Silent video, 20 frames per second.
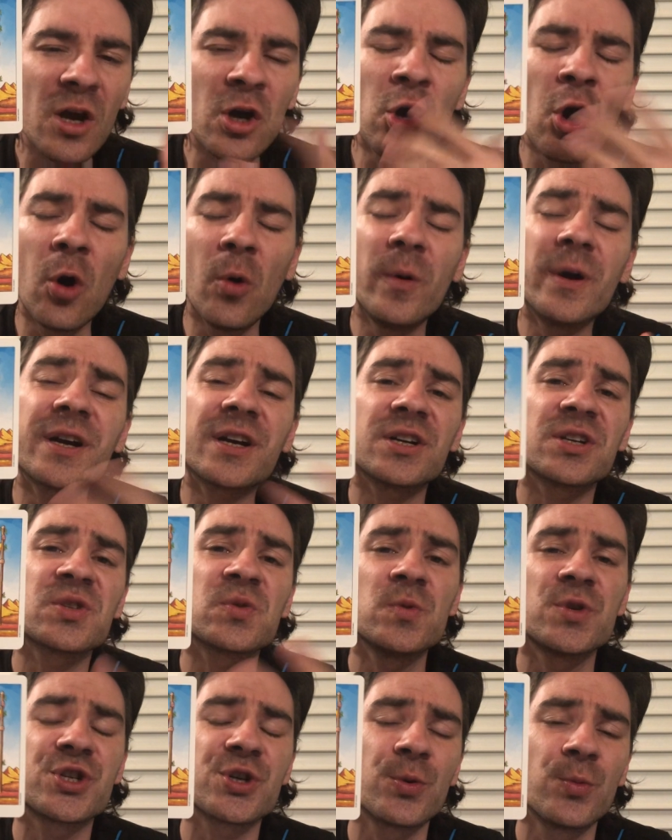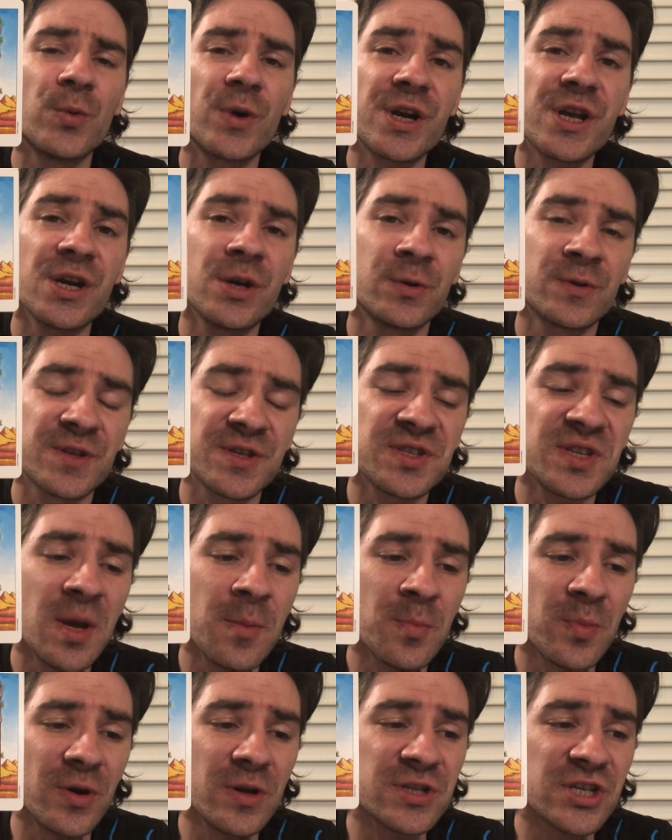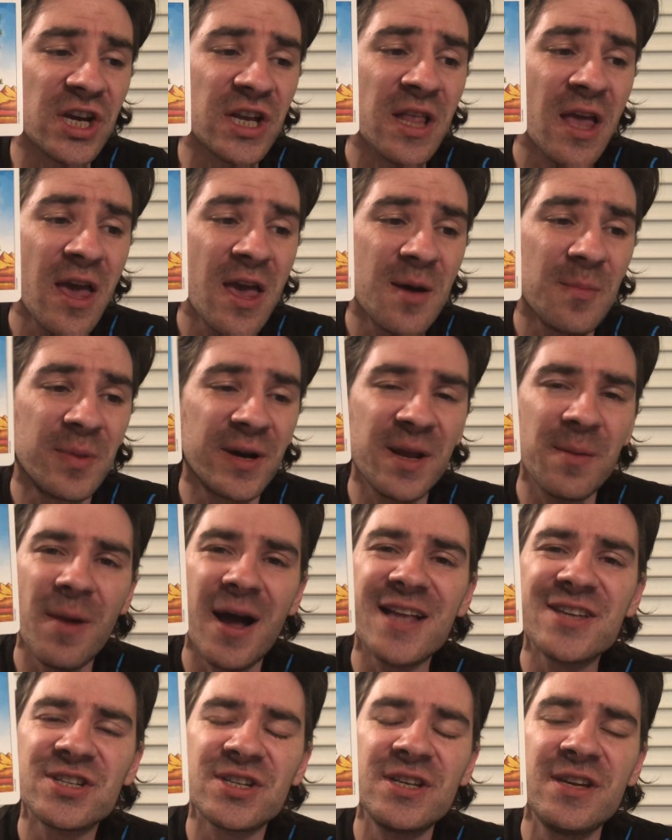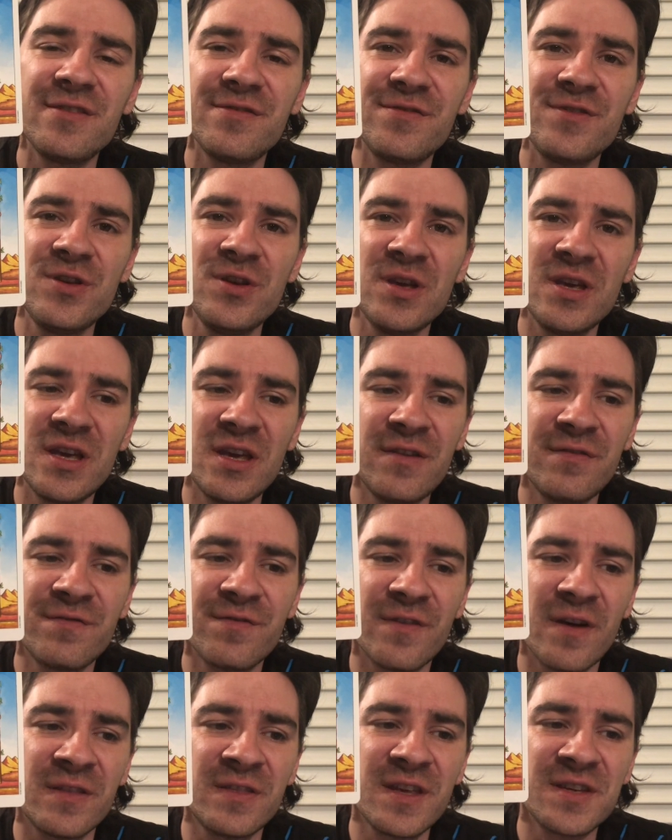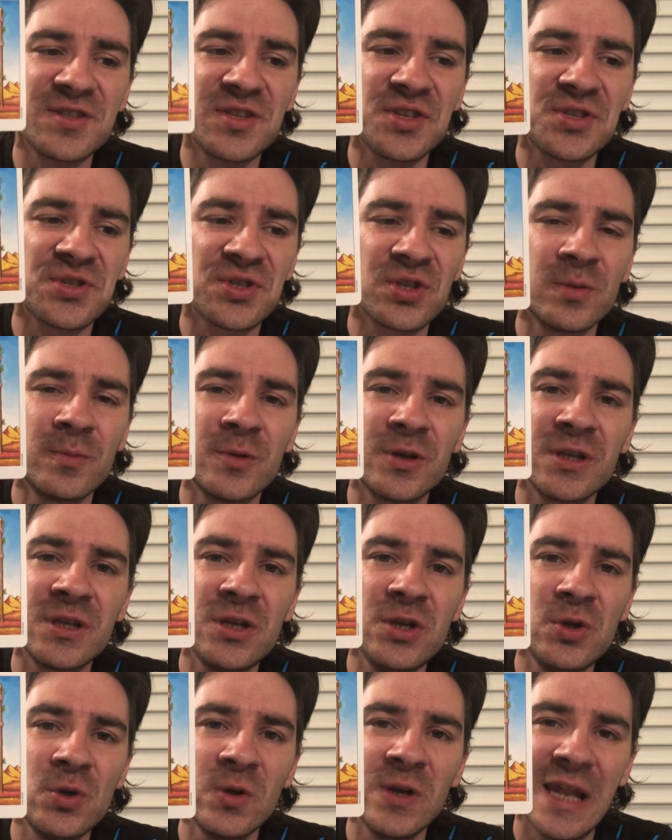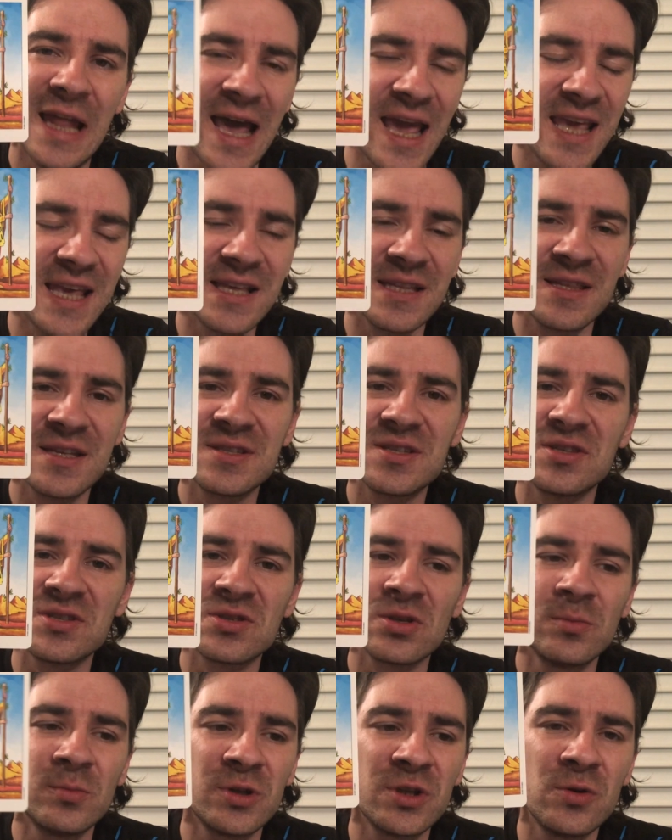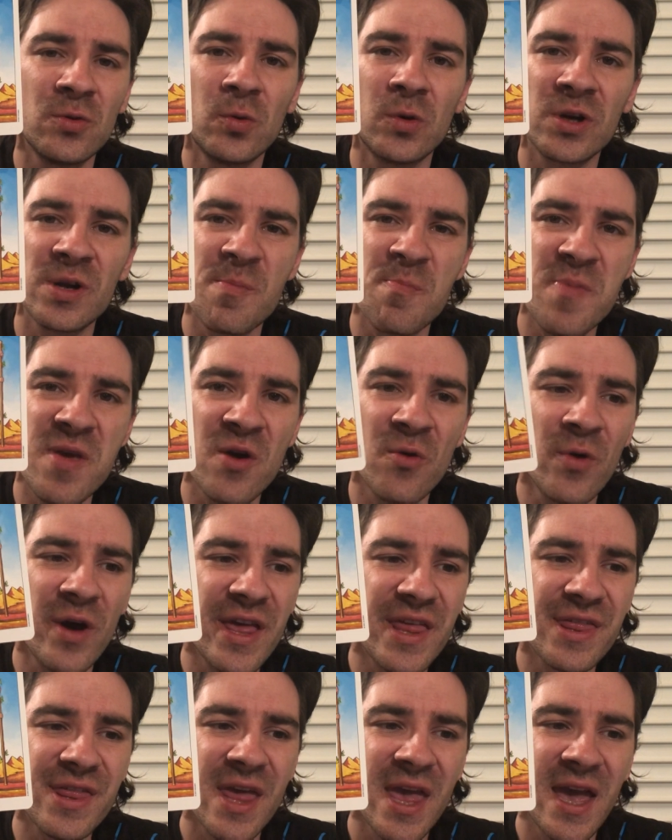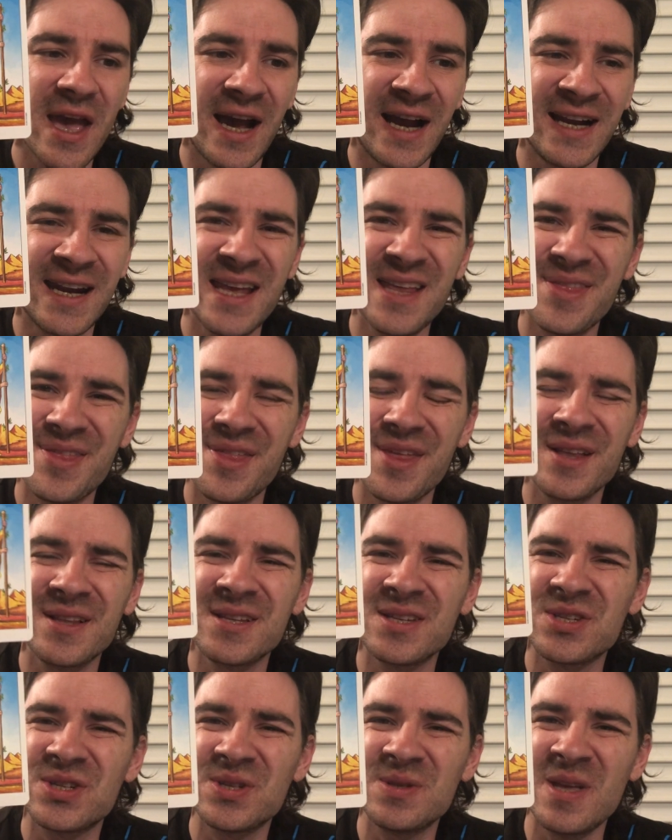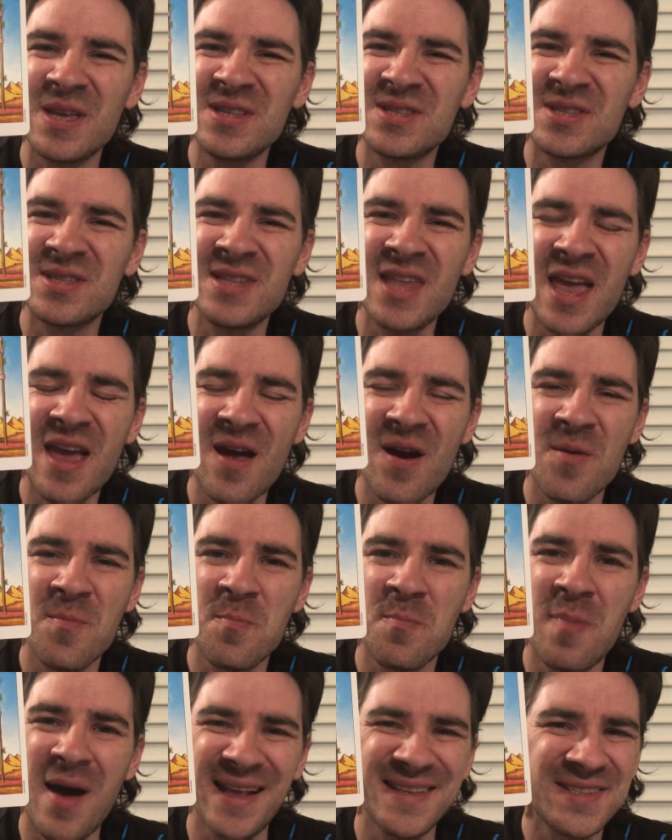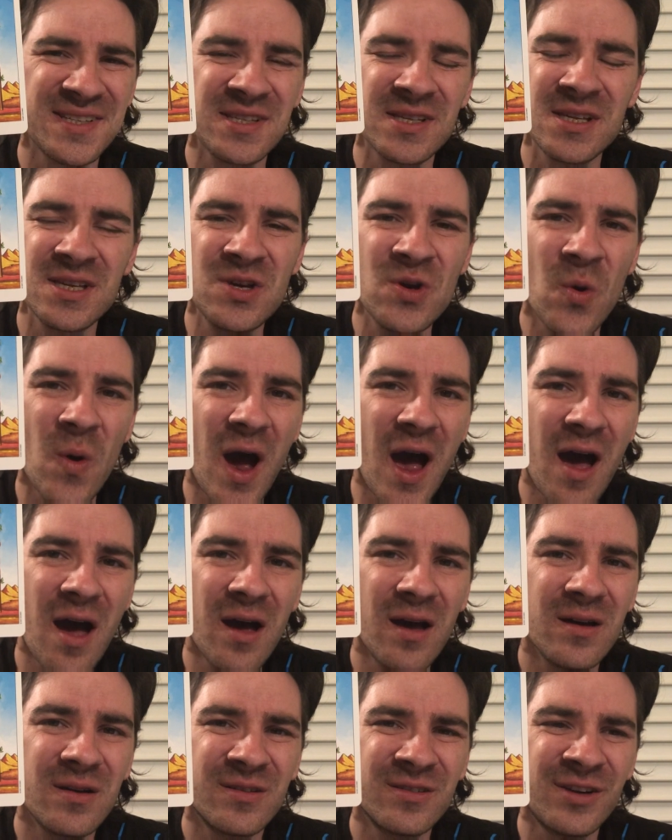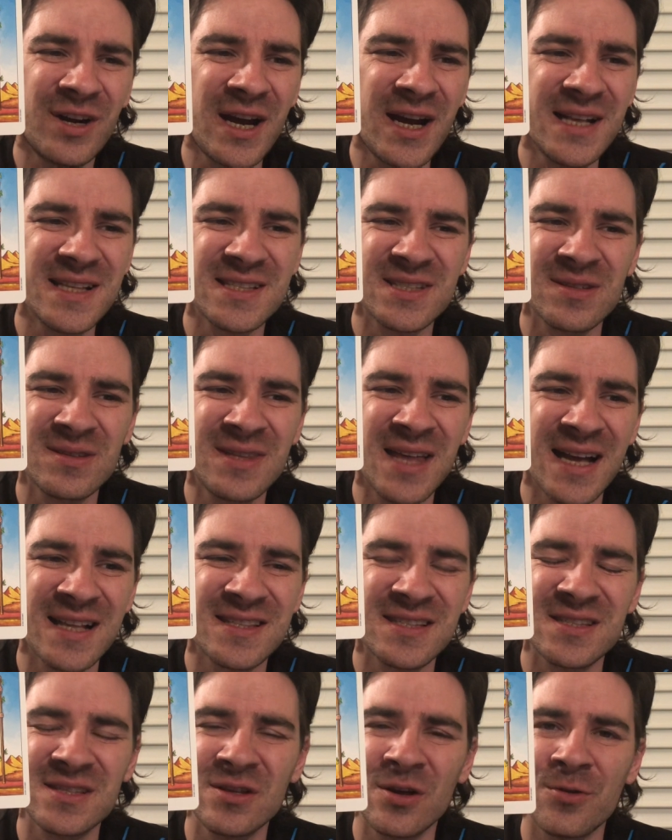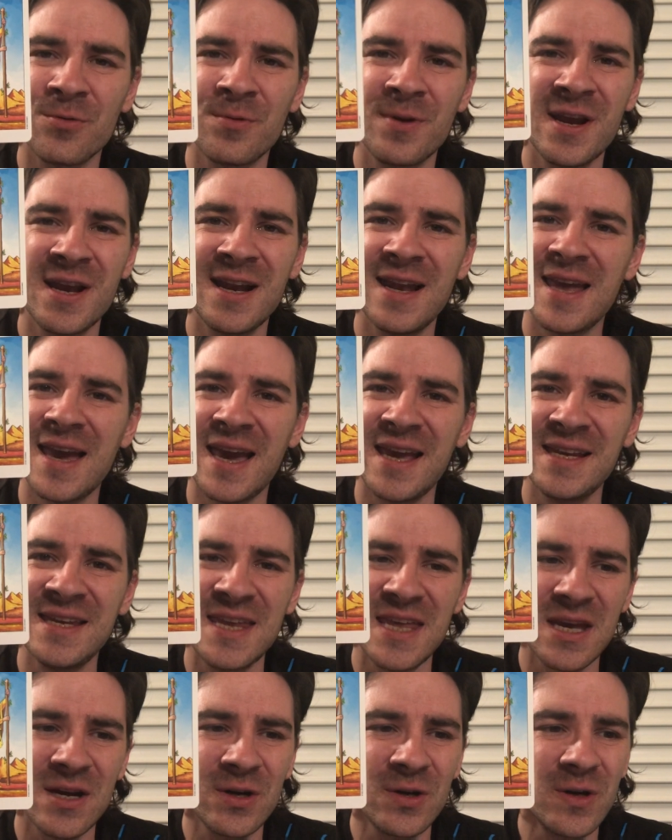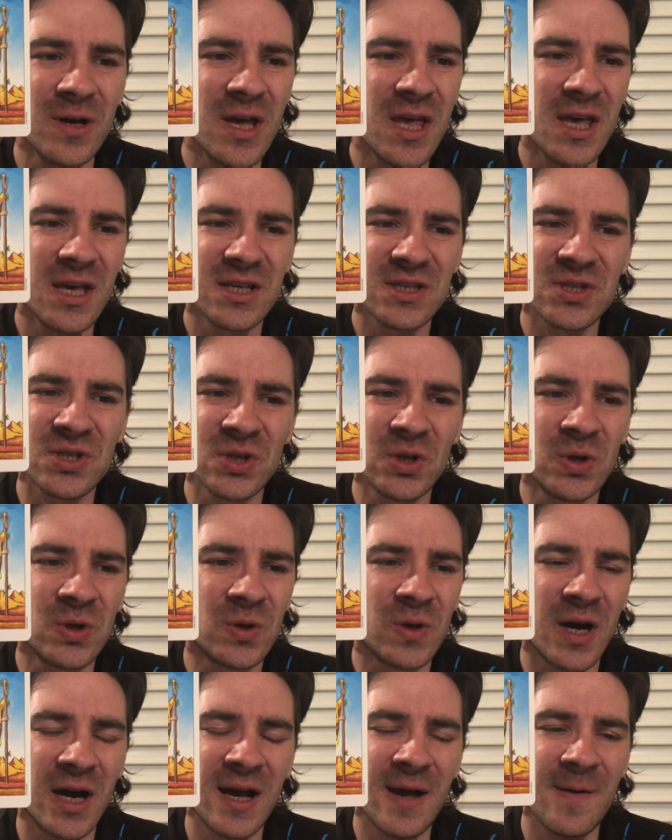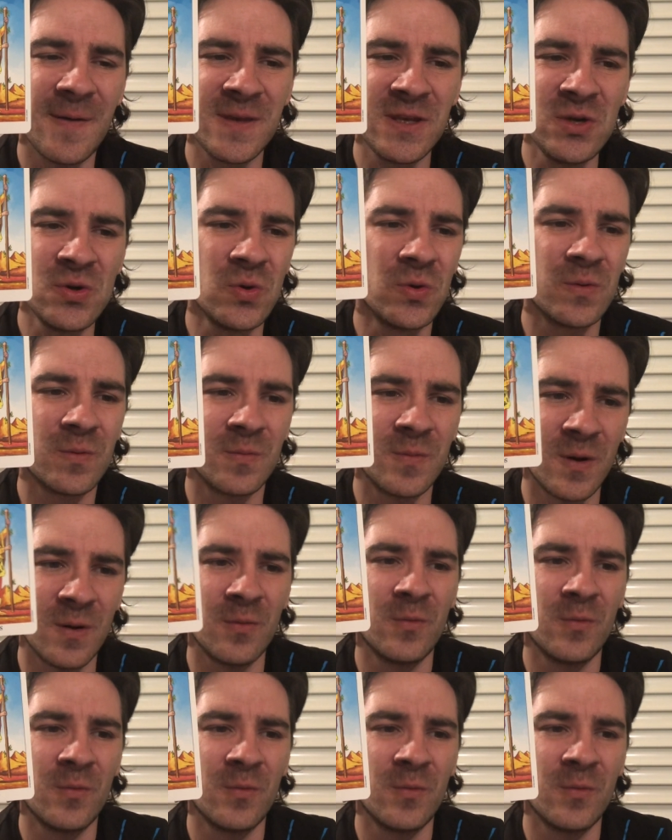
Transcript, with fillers: co-workers which are working on the same project but imagine if you if this is someone you like and this is someone you want to be with and they think that they are better than you are right? so that's not really ideal so uh, you